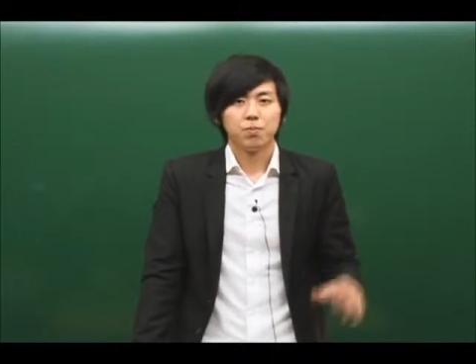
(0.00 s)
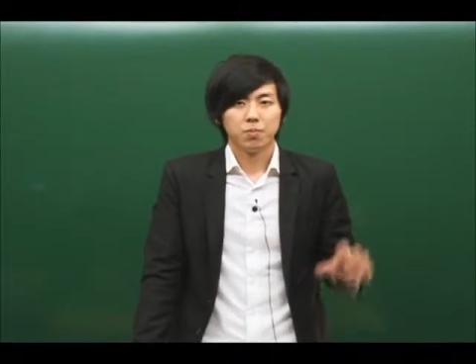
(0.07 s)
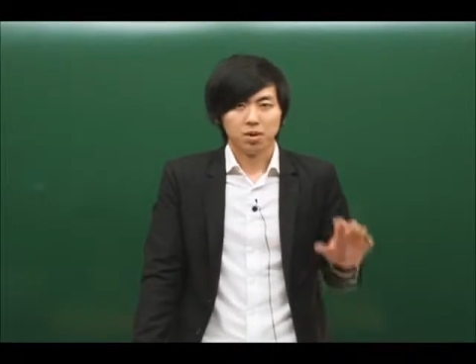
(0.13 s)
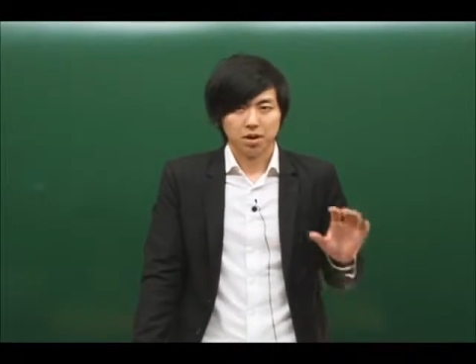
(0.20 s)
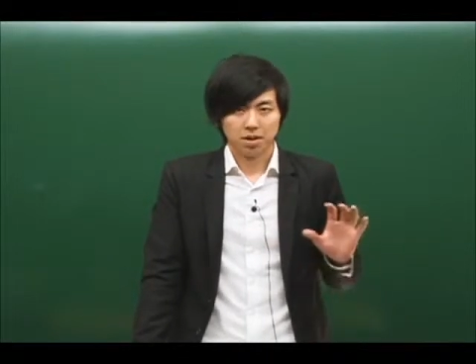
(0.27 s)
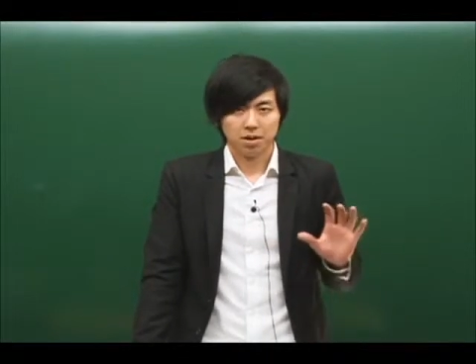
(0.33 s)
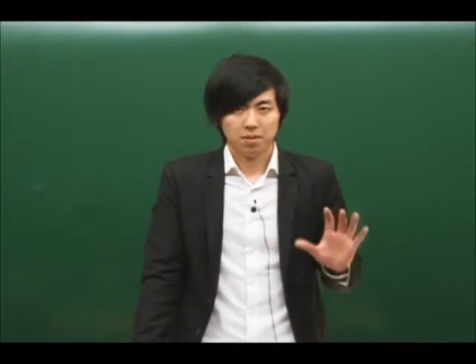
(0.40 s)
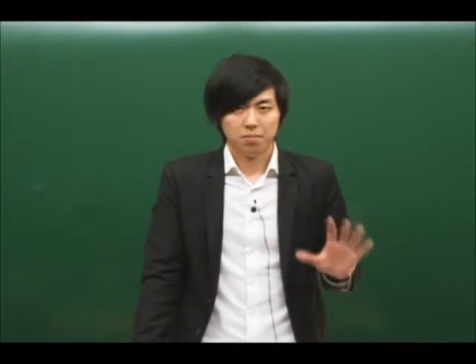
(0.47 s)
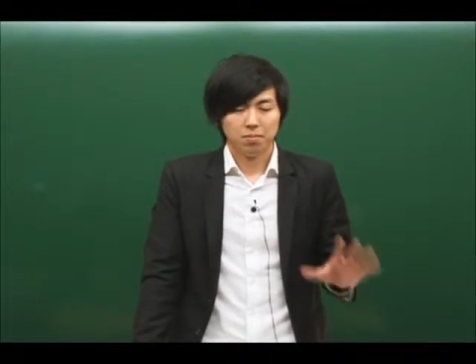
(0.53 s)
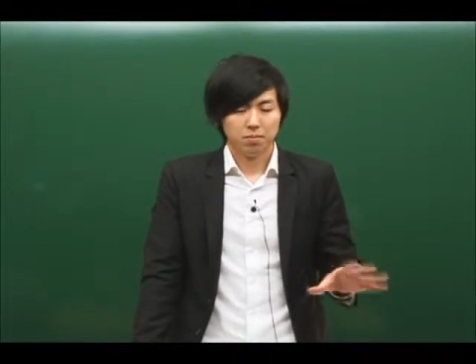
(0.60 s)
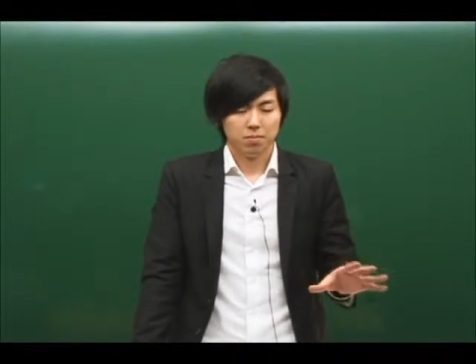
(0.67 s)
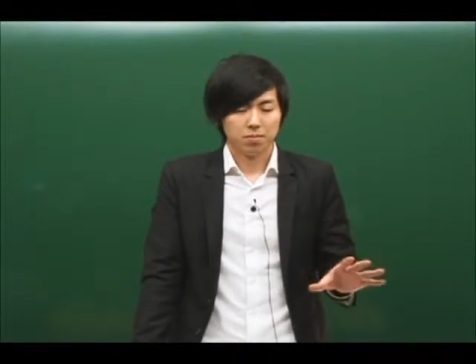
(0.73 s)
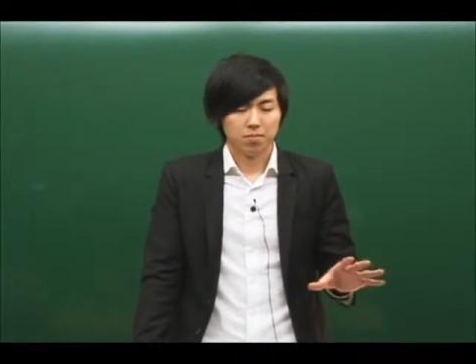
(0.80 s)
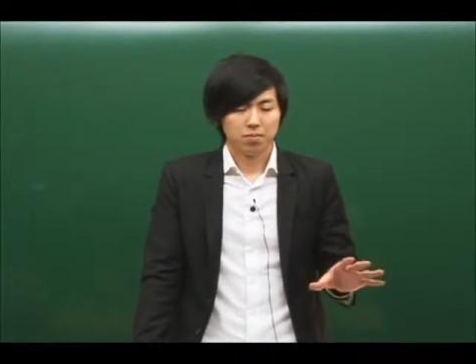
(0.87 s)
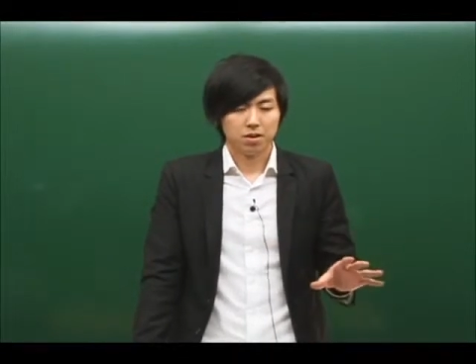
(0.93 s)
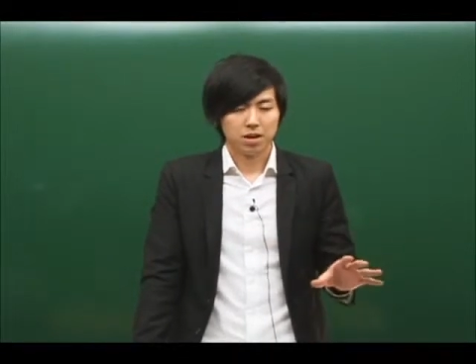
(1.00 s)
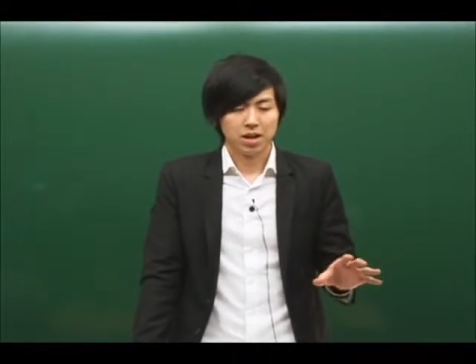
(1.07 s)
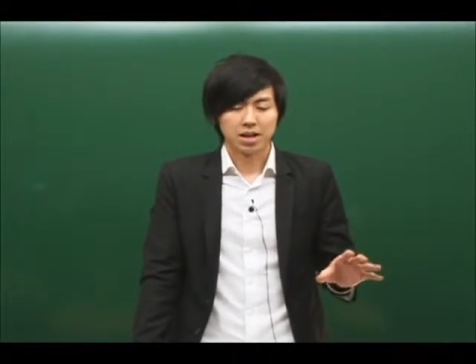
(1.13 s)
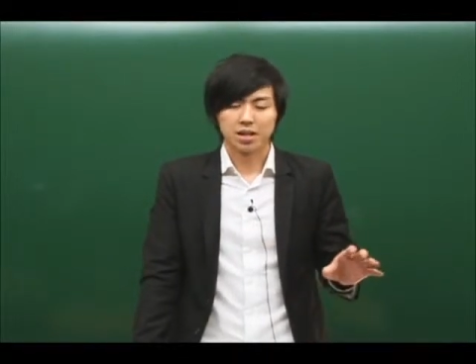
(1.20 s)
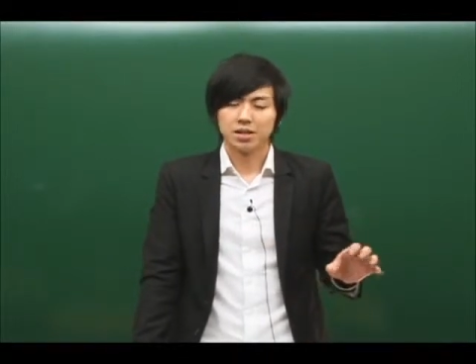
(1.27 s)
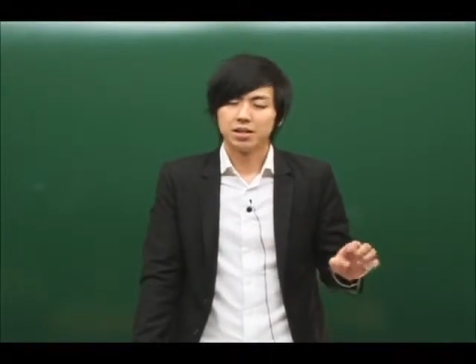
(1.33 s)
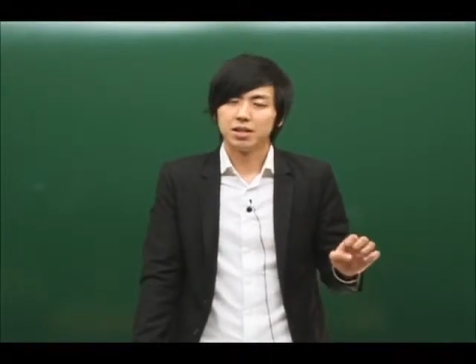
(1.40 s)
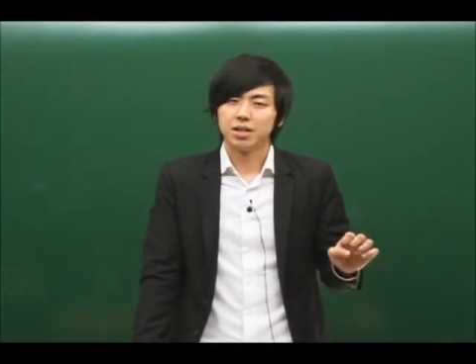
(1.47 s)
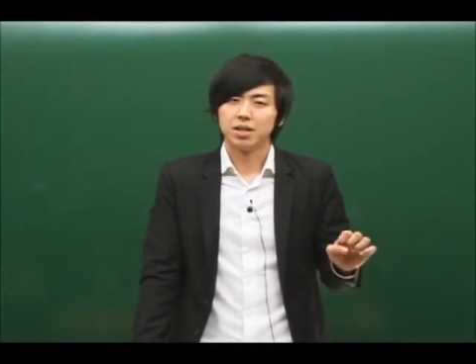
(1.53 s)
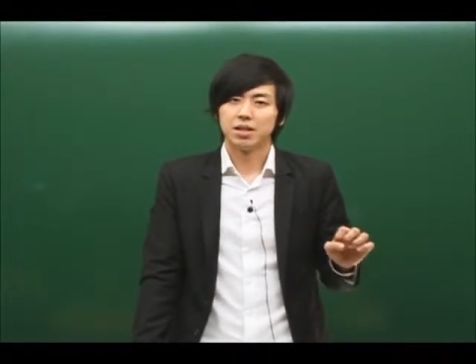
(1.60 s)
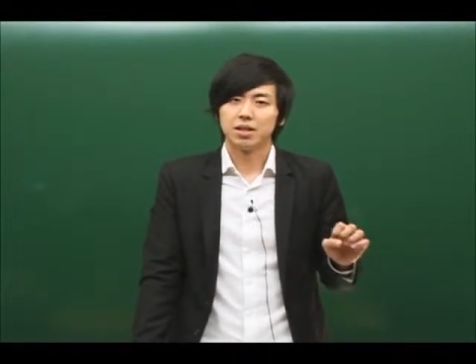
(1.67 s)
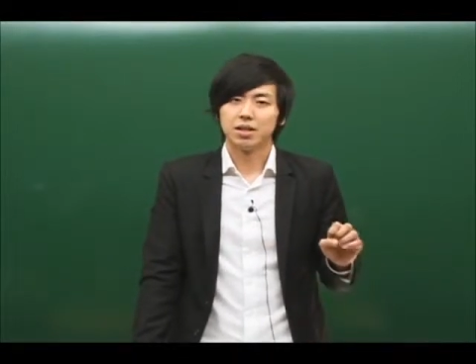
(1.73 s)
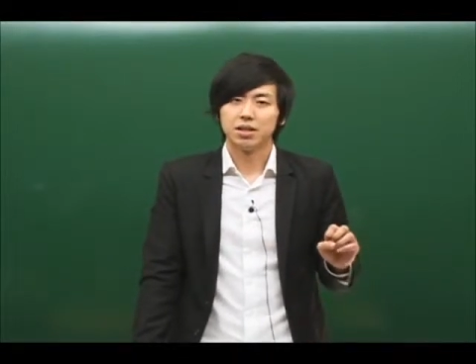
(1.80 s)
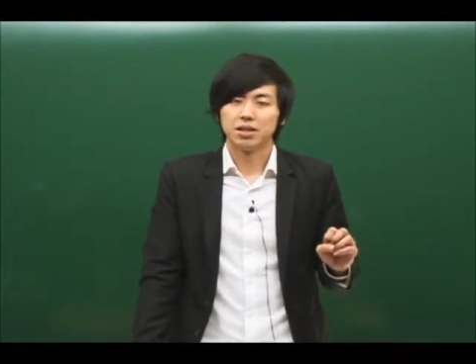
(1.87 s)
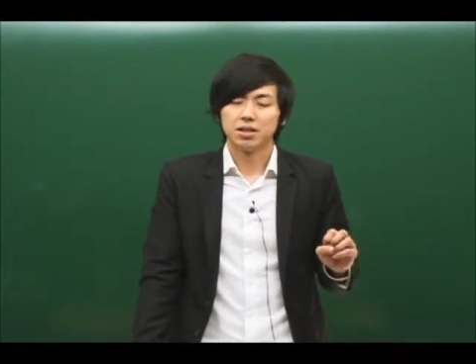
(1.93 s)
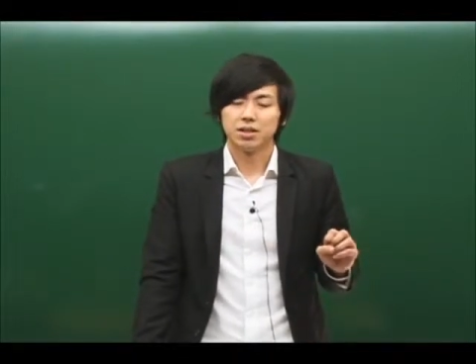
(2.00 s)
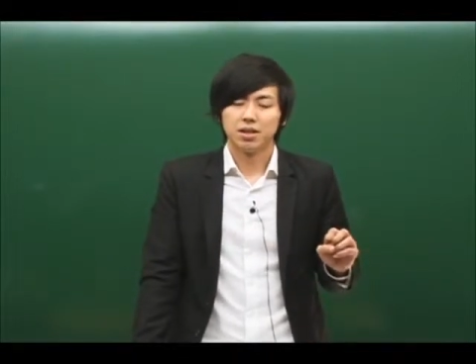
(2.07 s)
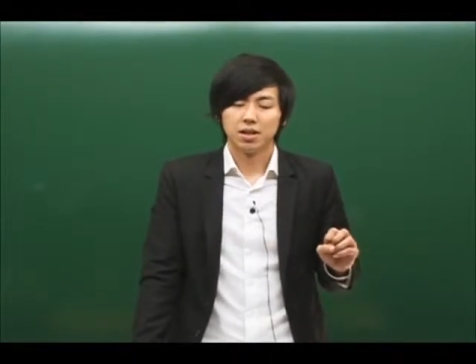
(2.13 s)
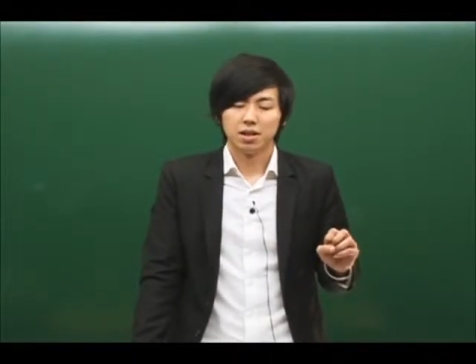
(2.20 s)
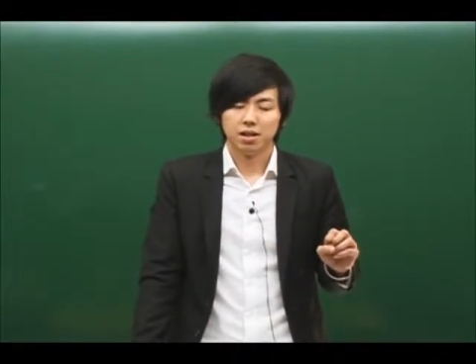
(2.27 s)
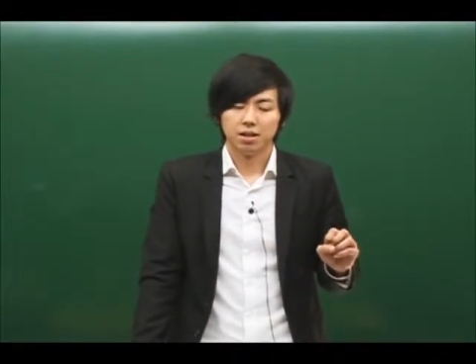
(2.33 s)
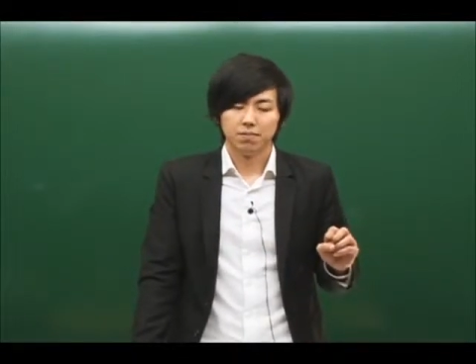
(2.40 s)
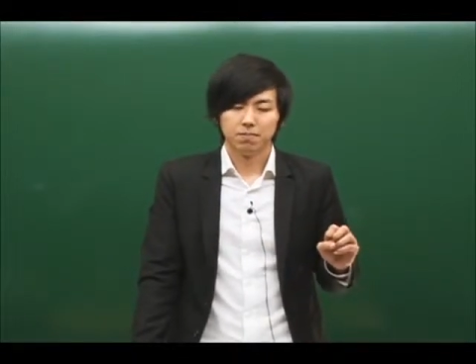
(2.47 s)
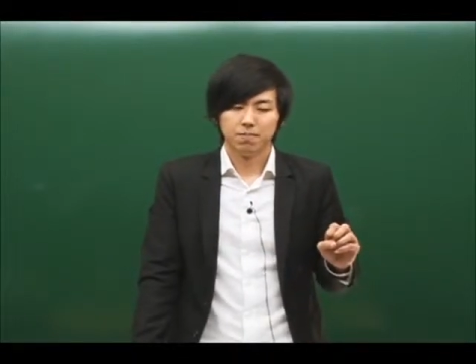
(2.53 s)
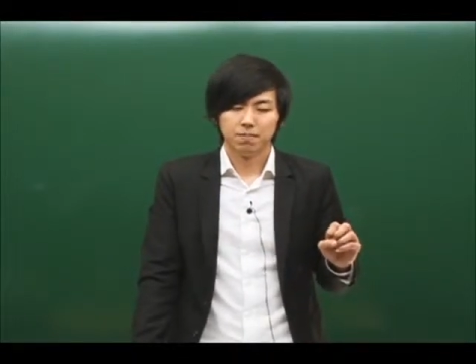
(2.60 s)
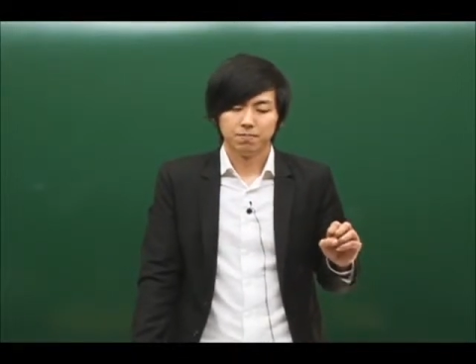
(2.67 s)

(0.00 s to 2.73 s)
like I said, it is, the